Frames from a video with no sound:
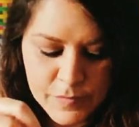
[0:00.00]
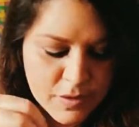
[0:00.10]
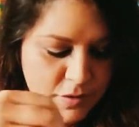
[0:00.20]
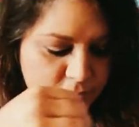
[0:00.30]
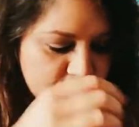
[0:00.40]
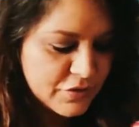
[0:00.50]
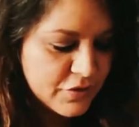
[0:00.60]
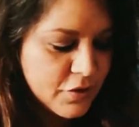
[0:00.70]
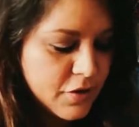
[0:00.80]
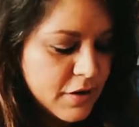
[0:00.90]
And I'll
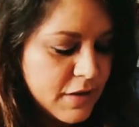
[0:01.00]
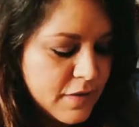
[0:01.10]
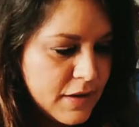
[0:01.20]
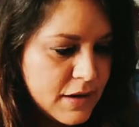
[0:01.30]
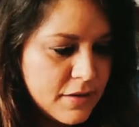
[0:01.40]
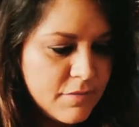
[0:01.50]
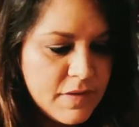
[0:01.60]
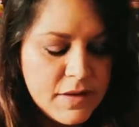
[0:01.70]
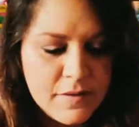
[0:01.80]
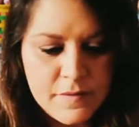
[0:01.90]
just tie the end of
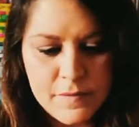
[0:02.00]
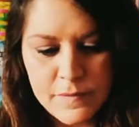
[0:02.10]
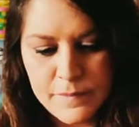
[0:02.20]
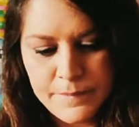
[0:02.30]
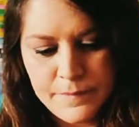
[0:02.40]
this.